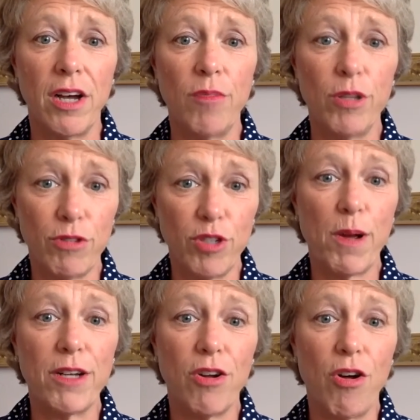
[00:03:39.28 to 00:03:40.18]
with
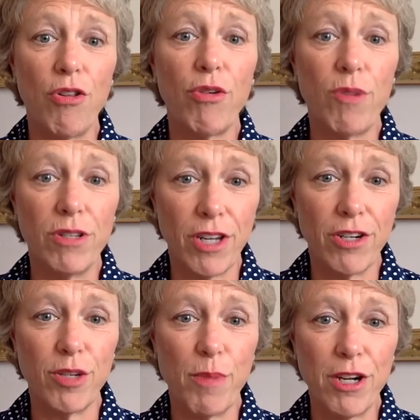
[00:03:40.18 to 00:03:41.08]
respect to all of the ones I
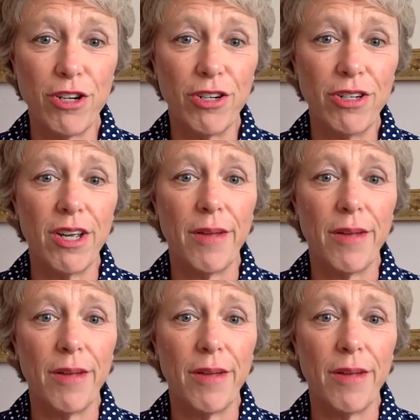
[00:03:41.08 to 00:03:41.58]
just mentioned,